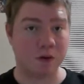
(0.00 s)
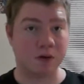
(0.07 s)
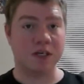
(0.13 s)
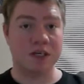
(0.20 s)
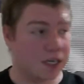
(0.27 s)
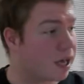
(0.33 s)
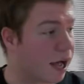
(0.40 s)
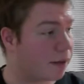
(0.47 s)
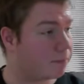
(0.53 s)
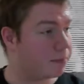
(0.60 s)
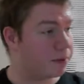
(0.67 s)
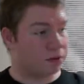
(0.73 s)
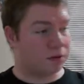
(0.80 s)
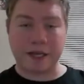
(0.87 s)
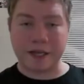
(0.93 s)
I built
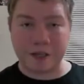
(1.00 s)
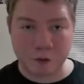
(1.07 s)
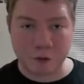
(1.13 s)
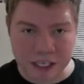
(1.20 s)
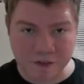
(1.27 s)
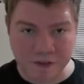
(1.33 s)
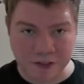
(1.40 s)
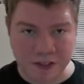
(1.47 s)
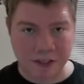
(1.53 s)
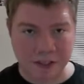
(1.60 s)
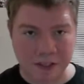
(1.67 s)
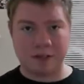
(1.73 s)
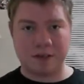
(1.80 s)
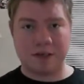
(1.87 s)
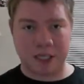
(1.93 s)
Lego
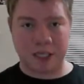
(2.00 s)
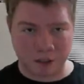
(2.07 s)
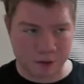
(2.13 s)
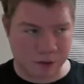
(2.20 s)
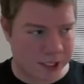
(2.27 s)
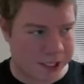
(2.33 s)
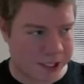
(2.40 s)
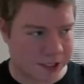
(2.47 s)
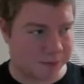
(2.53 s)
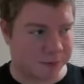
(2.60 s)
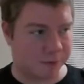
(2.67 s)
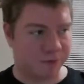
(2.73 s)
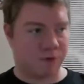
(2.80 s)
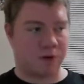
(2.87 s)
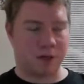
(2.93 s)
Eevee illusions
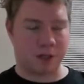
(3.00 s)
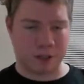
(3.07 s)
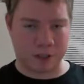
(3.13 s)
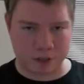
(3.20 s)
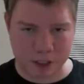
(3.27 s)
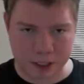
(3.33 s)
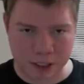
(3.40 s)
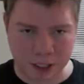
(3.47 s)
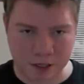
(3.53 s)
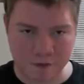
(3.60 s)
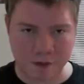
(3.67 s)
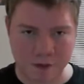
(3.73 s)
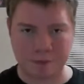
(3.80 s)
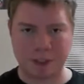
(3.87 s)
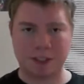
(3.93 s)
before, including
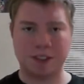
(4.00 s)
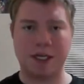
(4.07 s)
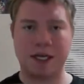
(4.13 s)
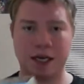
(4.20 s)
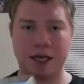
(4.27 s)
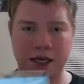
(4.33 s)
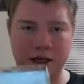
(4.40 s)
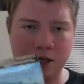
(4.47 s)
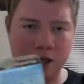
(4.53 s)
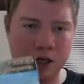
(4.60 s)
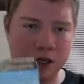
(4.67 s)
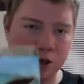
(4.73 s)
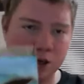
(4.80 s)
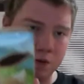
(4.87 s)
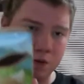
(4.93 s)
Eevee, but today
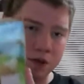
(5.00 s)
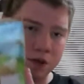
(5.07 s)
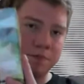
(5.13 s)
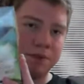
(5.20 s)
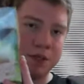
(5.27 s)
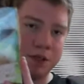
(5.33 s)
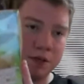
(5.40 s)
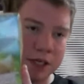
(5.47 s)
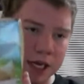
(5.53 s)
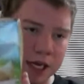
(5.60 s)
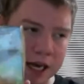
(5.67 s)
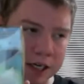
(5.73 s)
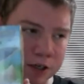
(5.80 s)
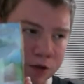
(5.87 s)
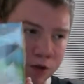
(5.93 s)
we're going to build a
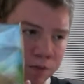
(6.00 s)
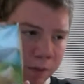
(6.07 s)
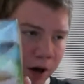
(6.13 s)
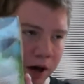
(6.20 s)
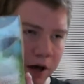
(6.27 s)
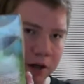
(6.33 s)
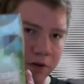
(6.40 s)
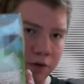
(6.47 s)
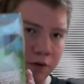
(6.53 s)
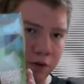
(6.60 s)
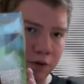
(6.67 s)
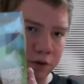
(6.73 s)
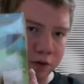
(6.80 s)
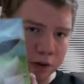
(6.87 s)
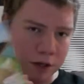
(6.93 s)
actual
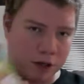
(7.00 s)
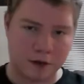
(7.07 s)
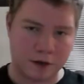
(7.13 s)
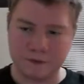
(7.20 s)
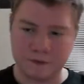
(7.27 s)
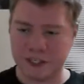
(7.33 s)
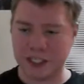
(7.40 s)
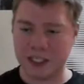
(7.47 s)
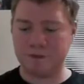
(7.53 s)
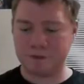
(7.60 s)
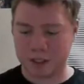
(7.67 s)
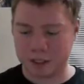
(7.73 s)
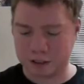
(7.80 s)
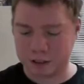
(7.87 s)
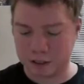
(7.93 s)
model of
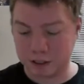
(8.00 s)
Eevee.